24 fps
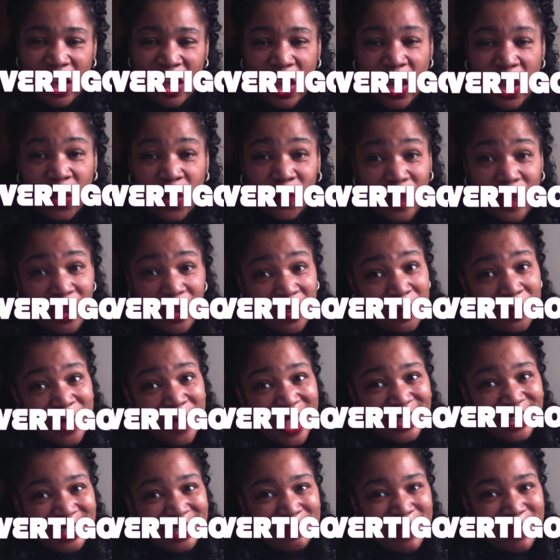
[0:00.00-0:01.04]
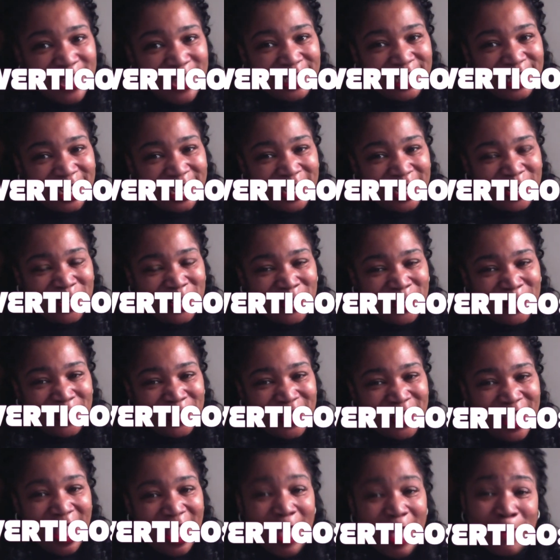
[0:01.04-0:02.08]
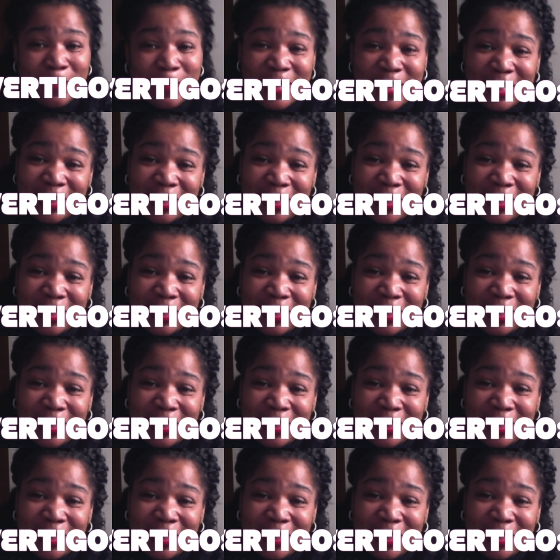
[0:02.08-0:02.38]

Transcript: Welcome back to my channel. I'm Bella